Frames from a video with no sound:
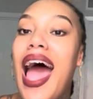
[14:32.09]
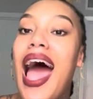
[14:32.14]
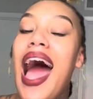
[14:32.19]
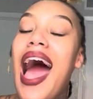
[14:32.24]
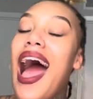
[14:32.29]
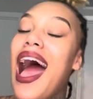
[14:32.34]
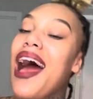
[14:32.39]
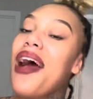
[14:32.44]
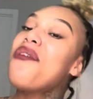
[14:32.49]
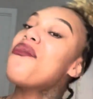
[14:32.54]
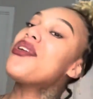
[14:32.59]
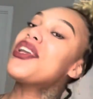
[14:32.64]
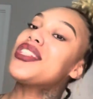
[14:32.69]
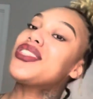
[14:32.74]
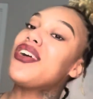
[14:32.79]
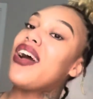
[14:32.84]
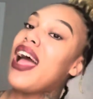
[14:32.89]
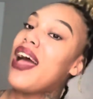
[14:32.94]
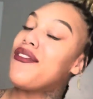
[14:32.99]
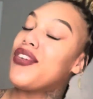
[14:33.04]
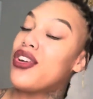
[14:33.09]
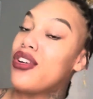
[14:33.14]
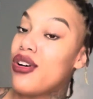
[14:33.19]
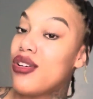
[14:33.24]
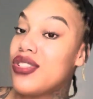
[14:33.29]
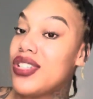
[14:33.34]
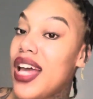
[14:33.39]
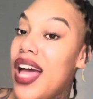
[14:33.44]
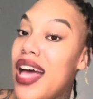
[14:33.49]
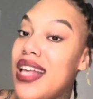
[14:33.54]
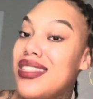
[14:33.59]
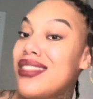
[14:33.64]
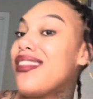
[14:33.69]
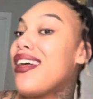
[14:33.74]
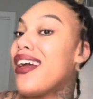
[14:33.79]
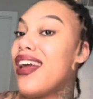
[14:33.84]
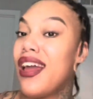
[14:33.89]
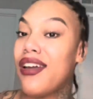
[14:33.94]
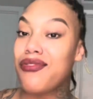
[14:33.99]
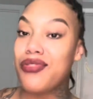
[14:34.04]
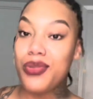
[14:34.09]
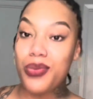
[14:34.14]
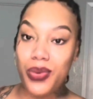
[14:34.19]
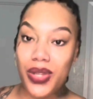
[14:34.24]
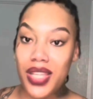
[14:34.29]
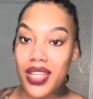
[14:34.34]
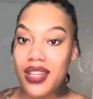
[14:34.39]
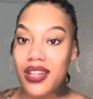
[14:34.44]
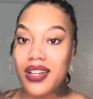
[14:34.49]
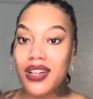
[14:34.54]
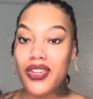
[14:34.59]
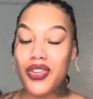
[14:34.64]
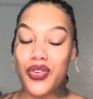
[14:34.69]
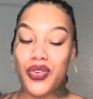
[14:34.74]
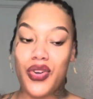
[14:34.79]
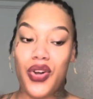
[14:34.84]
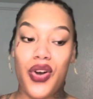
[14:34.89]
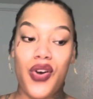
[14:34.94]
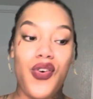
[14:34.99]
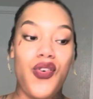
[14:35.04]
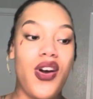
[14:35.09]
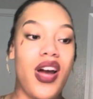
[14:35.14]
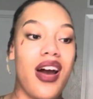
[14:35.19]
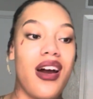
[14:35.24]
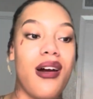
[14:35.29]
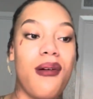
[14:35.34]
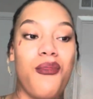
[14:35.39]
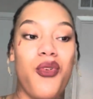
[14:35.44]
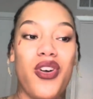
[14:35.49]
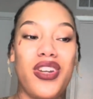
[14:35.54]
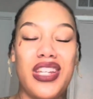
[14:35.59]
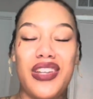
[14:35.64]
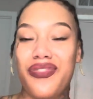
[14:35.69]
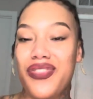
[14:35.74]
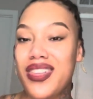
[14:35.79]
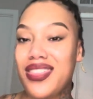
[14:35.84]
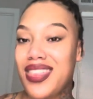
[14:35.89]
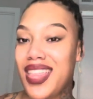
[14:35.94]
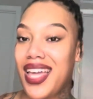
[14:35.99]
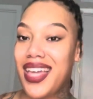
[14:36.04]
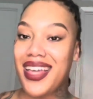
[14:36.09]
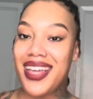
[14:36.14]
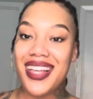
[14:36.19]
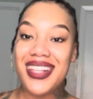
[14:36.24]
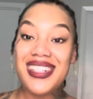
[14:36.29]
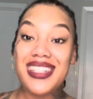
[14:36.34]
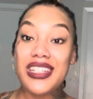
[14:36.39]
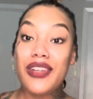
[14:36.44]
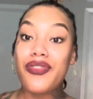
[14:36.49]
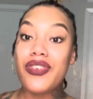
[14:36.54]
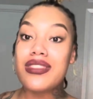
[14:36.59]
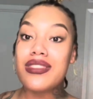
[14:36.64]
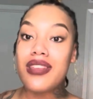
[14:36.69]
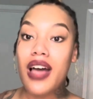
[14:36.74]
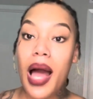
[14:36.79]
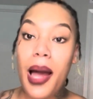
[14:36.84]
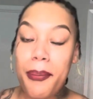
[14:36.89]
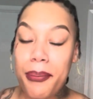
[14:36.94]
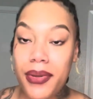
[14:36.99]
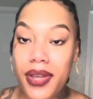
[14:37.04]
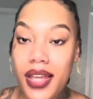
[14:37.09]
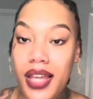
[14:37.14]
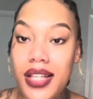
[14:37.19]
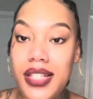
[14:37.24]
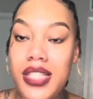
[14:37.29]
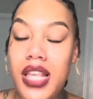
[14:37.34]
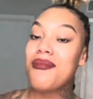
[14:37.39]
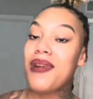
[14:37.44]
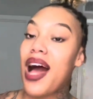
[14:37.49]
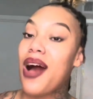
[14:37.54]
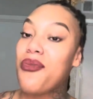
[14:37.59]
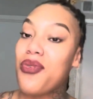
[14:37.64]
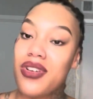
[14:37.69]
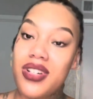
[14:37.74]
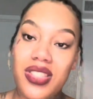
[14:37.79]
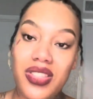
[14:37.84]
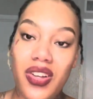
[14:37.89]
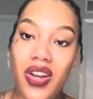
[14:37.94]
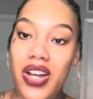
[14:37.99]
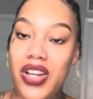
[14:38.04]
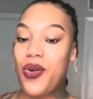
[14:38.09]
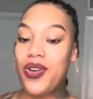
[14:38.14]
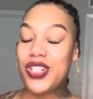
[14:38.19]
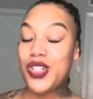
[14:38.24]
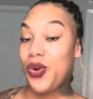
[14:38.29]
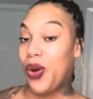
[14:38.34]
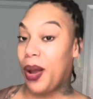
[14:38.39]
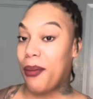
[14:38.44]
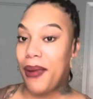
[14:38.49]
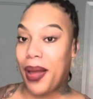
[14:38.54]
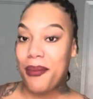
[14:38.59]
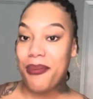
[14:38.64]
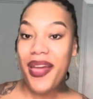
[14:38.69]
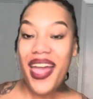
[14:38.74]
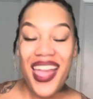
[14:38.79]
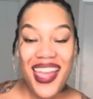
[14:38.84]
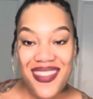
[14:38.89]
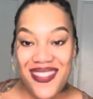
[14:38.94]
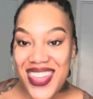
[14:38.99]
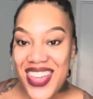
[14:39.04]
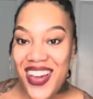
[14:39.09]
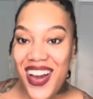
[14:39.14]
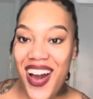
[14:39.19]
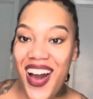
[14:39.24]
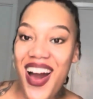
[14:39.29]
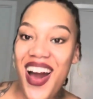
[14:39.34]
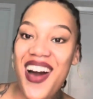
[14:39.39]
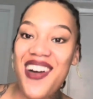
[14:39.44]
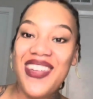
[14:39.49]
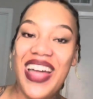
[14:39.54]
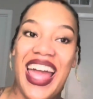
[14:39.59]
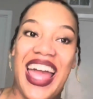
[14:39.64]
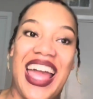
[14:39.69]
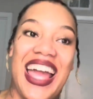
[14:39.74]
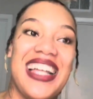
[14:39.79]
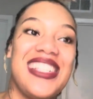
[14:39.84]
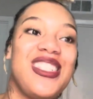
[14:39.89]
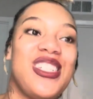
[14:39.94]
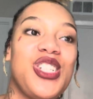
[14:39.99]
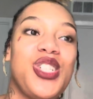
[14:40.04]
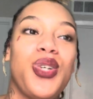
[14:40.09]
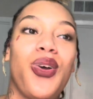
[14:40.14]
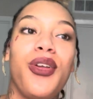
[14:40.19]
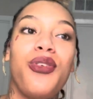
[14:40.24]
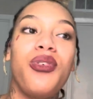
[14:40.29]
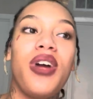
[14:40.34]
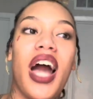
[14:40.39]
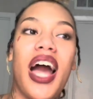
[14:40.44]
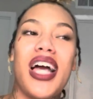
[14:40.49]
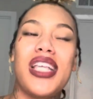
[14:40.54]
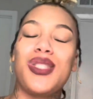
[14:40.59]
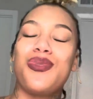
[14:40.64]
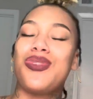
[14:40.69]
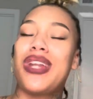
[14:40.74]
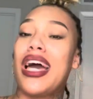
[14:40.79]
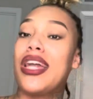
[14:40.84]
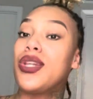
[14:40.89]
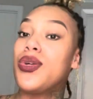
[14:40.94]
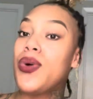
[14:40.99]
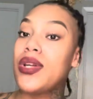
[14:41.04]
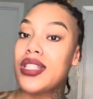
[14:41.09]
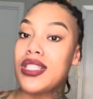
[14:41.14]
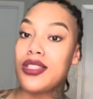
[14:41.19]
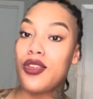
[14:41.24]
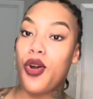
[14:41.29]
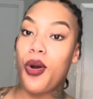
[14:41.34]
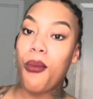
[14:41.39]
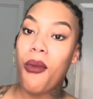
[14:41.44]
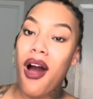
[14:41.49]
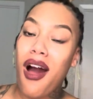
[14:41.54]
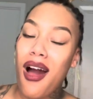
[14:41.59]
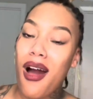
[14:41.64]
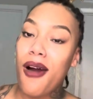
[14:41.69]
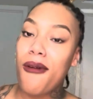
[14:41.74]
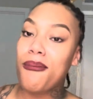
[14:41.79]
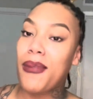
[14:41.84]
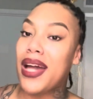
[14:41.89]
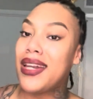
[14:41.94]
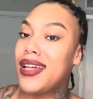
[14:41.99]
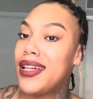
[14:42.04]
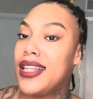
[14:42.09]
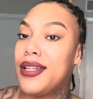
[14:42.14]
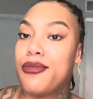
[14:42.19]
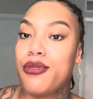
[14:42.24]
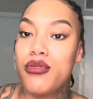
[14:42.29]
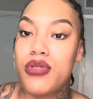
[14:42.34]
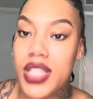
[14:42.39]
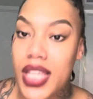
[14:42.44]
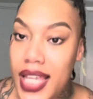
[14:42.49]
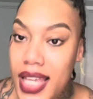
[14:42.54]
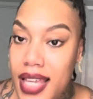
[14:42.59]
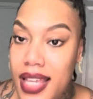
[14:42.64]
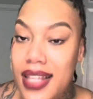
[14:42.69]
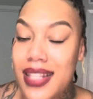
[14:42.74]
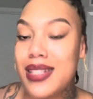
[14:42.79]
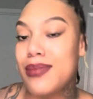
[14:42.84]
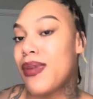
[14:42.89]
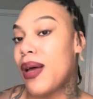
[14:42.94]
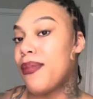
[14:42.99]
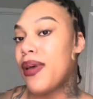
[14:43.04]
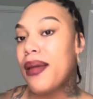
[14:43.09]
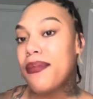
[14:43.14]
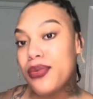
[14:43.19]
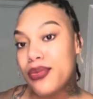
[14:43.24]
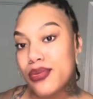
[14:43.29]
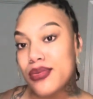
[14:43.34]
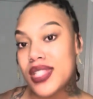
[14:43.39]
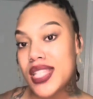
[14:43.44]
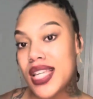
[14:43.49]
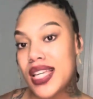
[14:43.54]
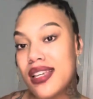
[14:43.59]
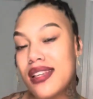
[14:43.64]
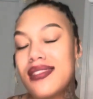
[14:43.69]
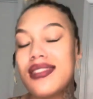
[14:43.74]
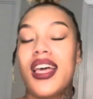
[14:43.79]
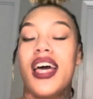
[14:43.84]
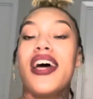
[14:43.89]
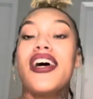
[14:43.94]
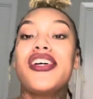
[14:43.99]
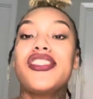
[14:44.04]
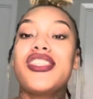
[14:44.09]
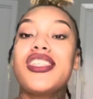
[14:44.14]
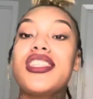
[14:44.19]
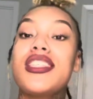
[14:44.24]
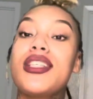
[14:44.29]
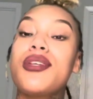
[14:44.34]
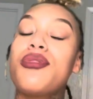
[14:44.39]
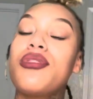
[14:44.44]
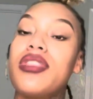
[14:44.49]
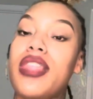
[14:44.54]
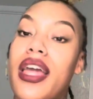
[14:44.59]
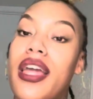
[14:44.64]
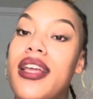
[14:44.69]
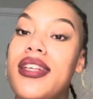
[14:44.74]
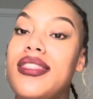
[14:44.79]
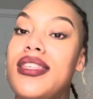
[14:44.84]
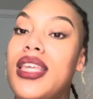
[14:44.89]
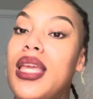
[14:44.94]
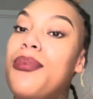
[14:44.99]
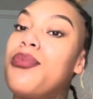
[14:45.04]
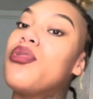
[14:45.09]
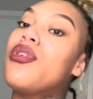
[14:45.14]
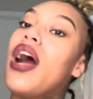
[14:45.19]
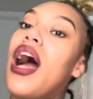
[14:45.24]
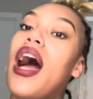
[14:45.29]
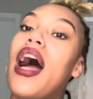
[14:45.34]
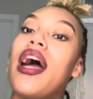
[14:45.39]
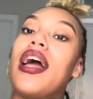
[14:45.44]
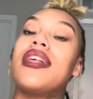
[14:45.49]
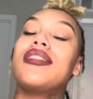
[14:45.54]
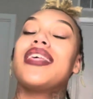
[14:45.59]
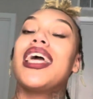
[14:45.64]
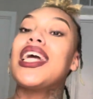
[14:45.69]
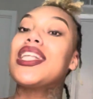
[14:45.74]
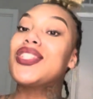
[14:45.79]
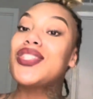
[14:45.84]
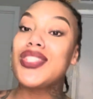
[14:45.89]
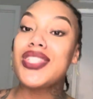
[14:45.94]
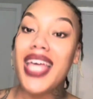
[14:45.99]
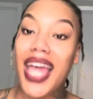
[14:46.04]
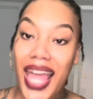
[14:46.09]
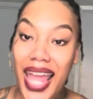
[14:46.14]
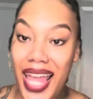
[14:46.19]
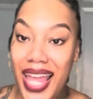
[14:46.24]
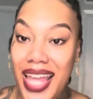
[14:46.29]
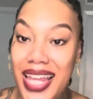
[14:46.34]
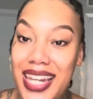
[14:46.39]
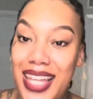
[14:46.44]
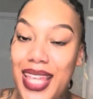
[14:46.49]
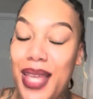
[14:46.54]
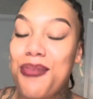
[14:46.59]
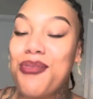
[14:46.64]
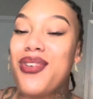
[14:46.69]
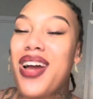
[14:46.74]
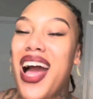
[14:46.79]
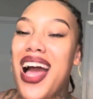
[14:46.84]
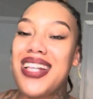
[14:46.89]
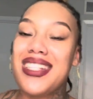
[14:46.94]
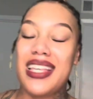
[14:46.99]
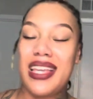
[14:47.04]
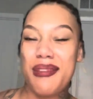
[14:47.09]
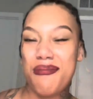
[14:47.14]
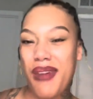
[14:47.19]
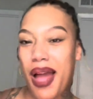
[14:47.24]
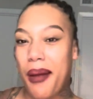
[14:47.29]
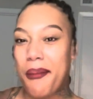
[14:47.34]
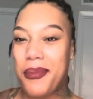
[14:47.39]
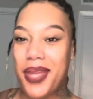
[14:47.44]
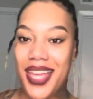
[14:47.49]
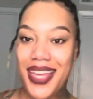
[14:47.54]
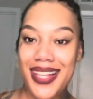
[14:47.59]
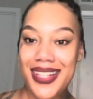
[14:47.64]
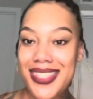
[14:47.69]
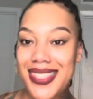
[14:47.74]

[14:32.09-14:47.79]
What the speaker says: I want to start having girl chats like every week, you know, on different things, different topics. I want to start showing my baby off and just showing you guys what I do as a single mom, my daily routines, my baby routines, just little things to keep you guys entertained and keep you guys in my mix.